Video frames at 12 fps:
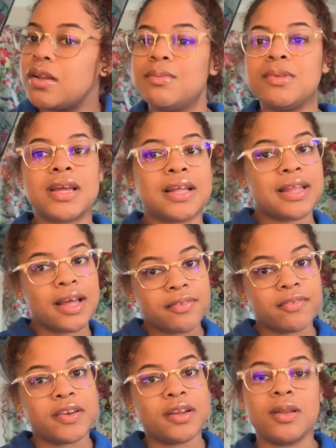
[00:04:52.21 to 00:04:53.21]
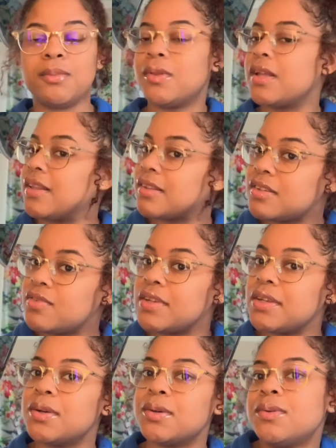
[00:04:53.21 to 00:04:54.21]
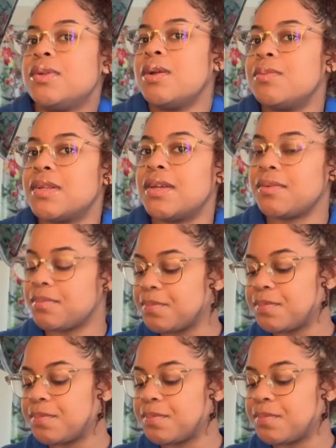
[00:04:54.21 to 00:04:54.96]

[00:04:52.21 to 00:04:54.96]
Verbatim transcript: let me look at that video, let me look at this video, you know what I'm saying?